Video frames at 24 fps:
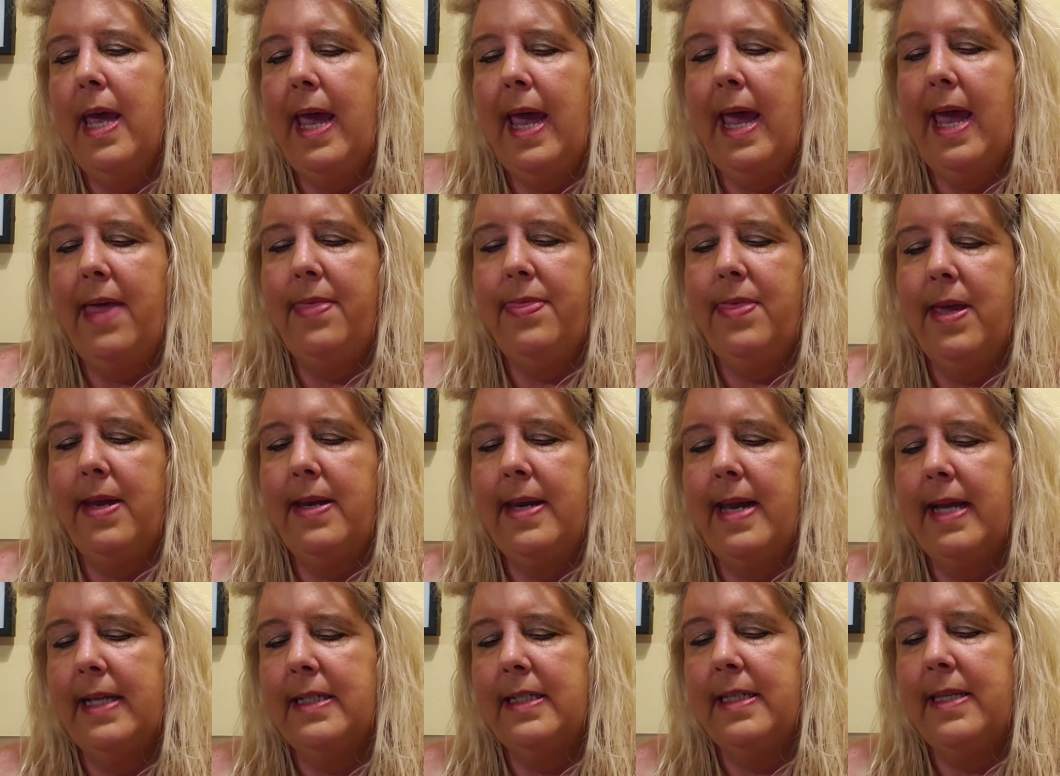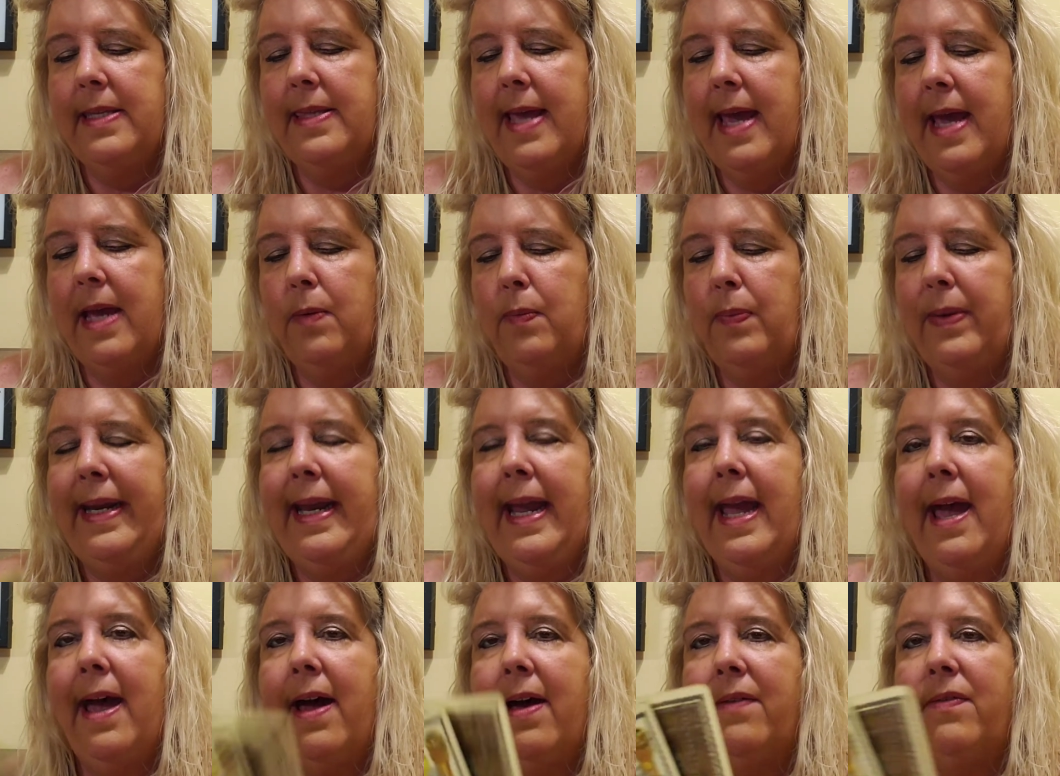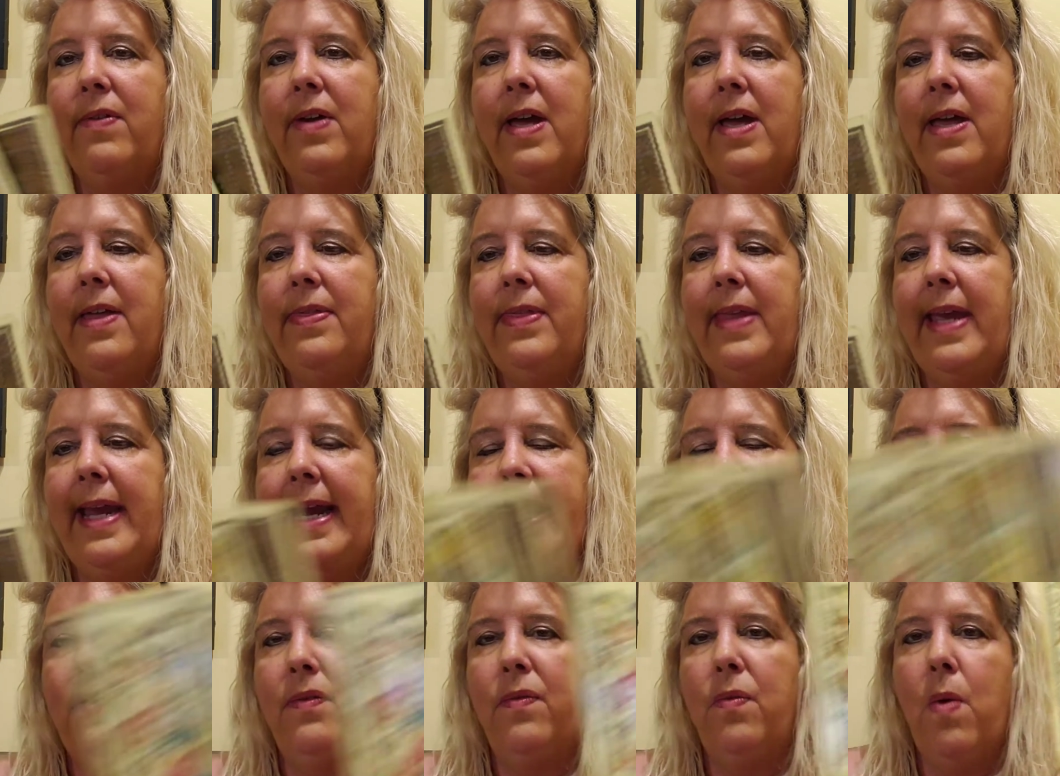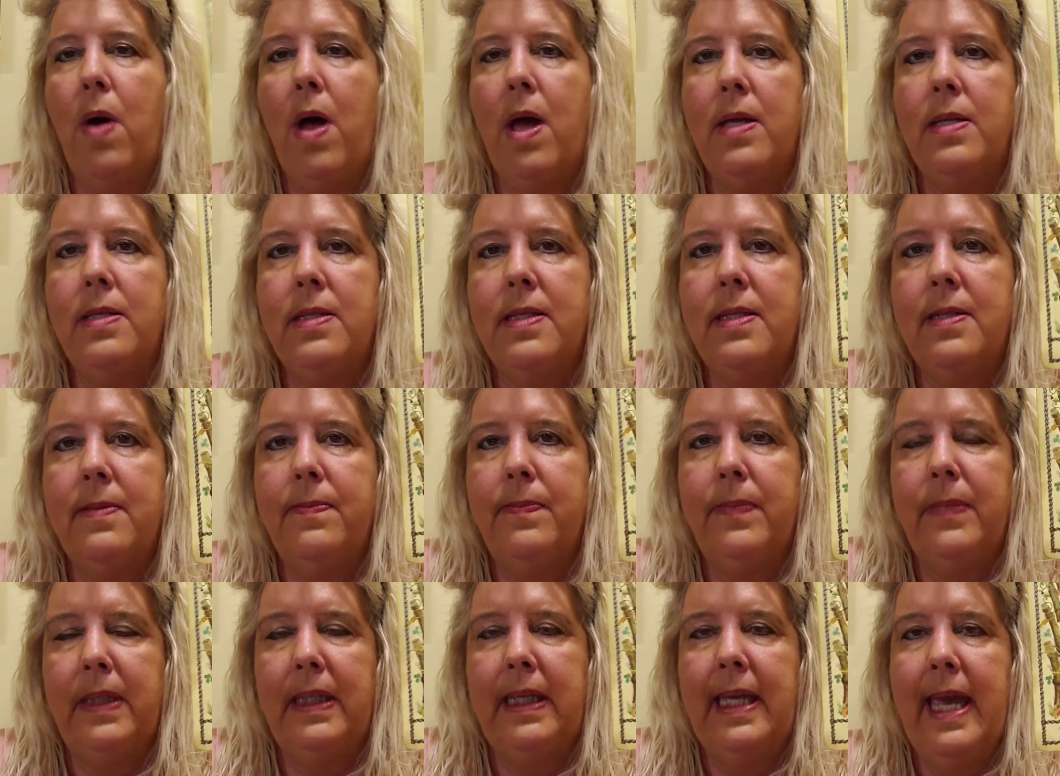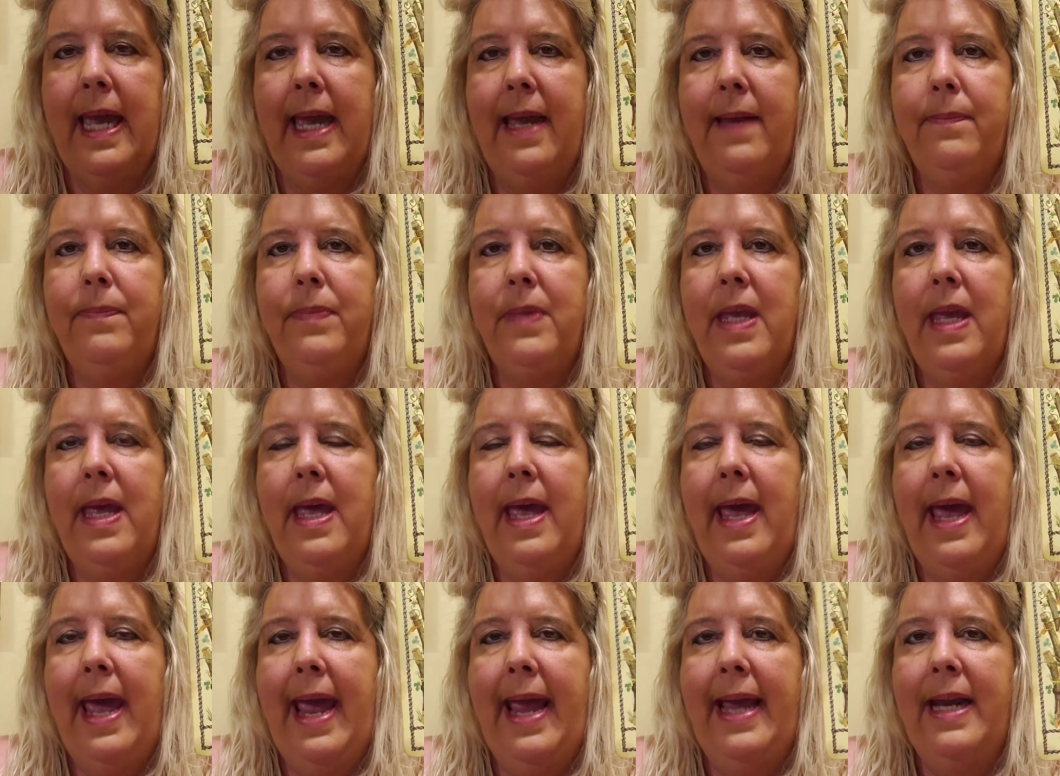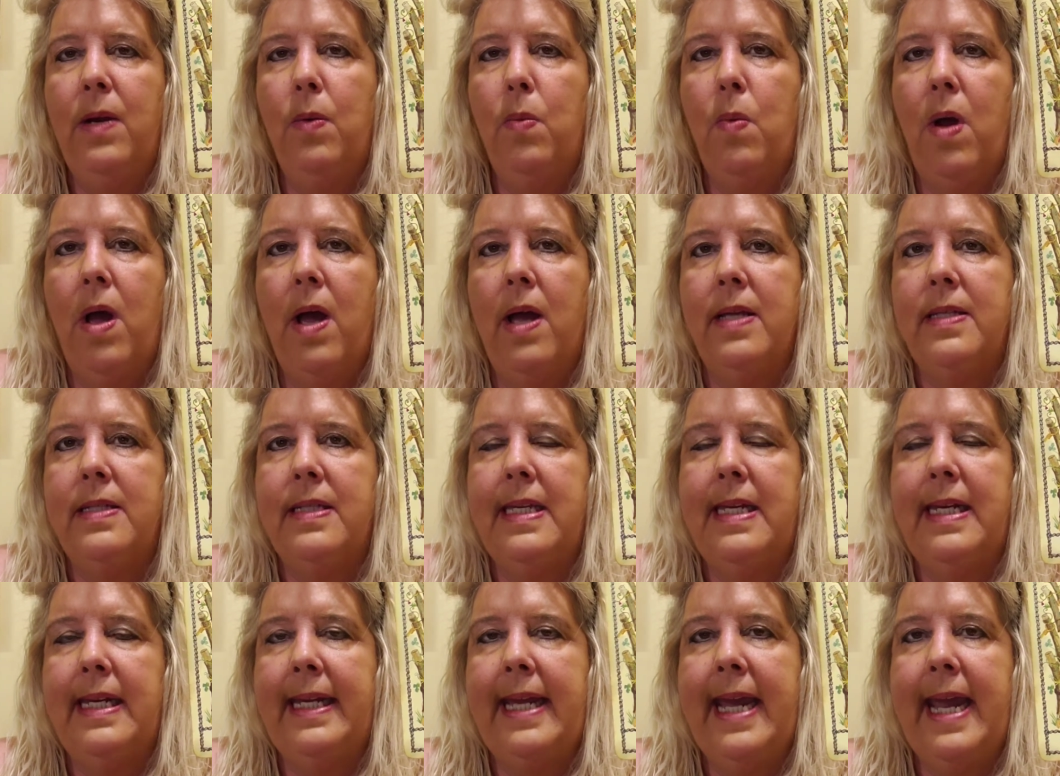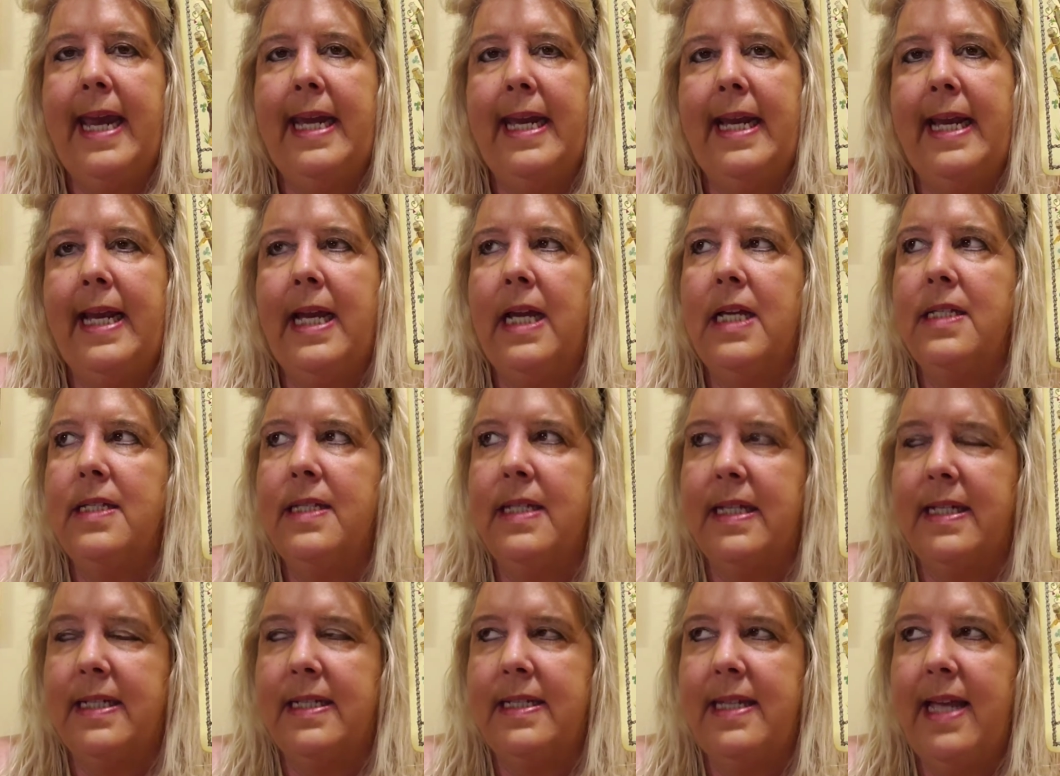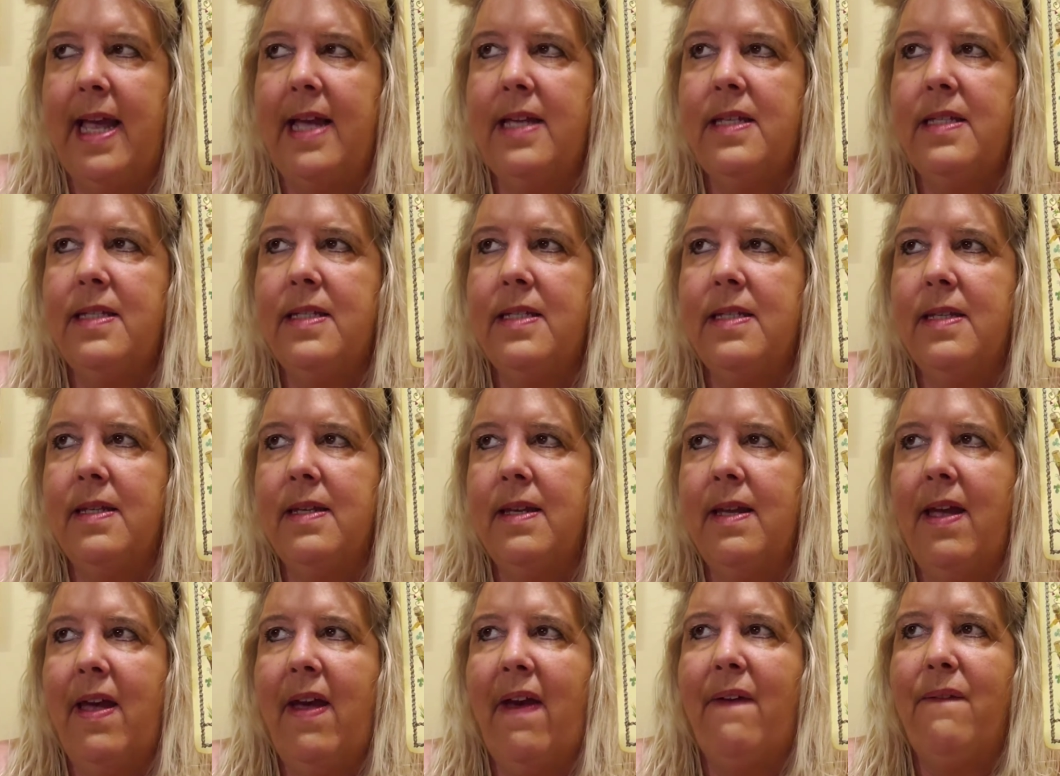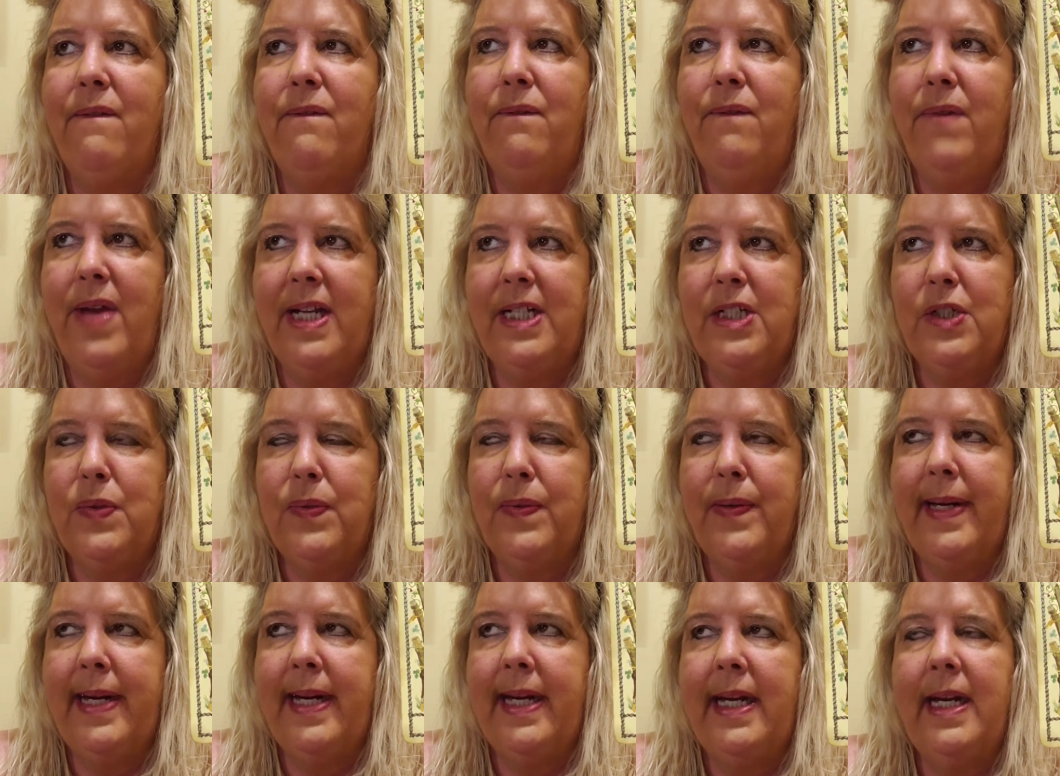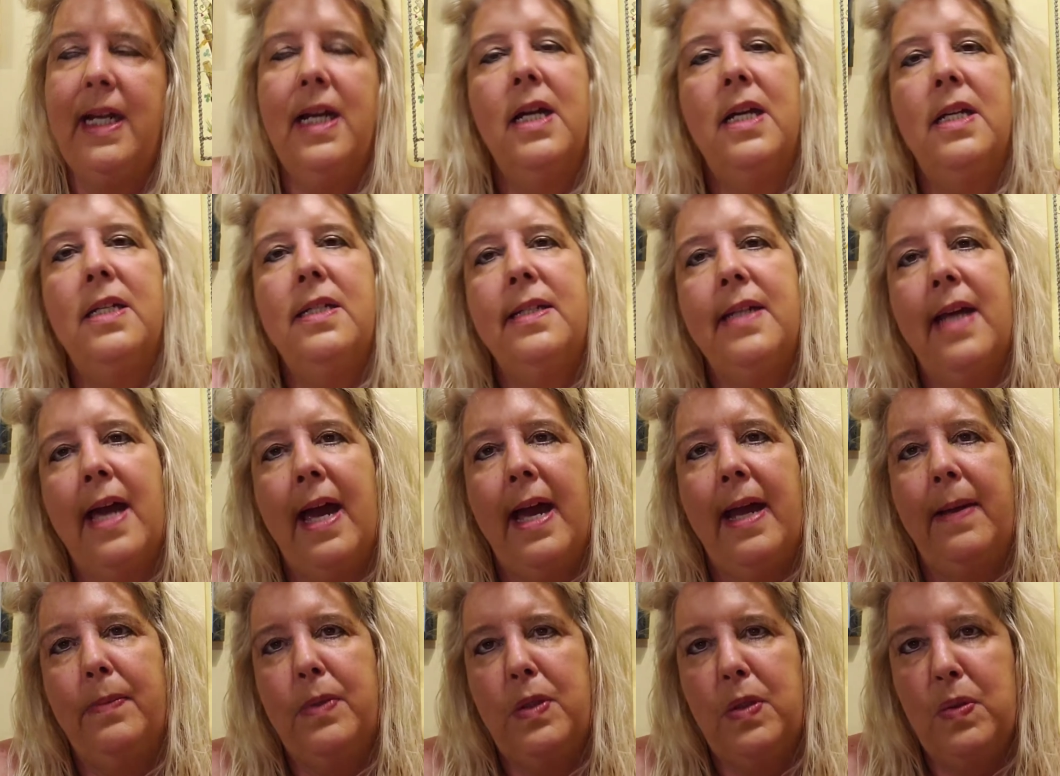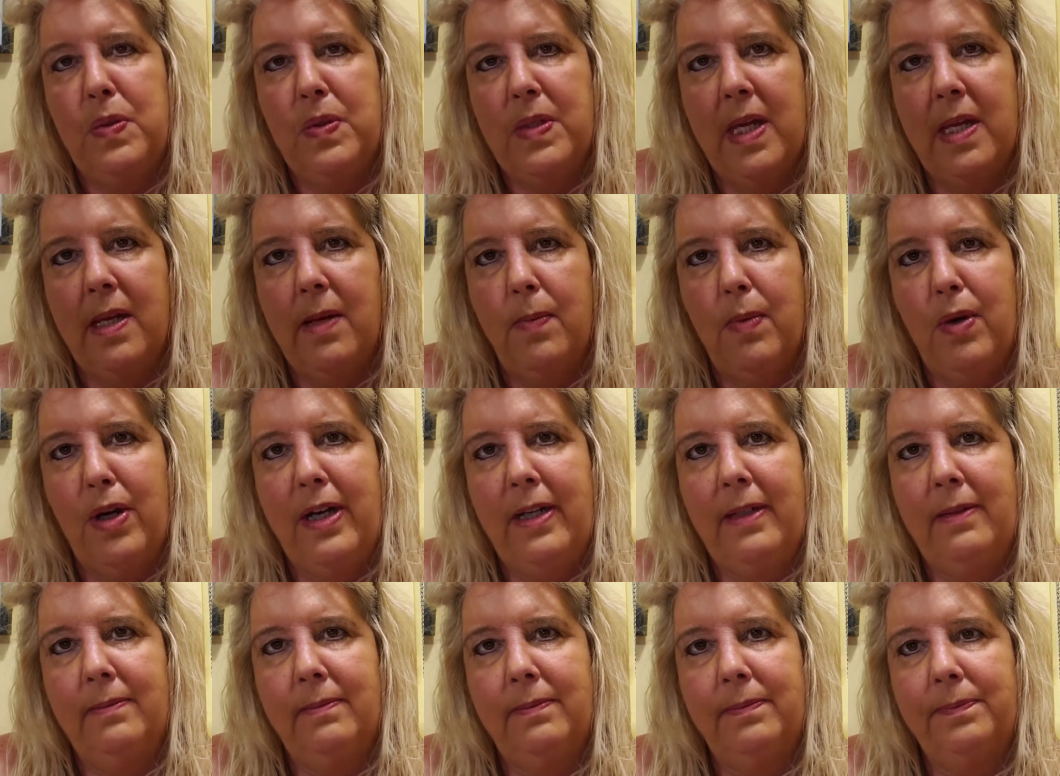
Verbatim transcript: And then next to that, we have the Eight of Wands. Okay? Eight of Wands indicating success, victory, time to celebrate.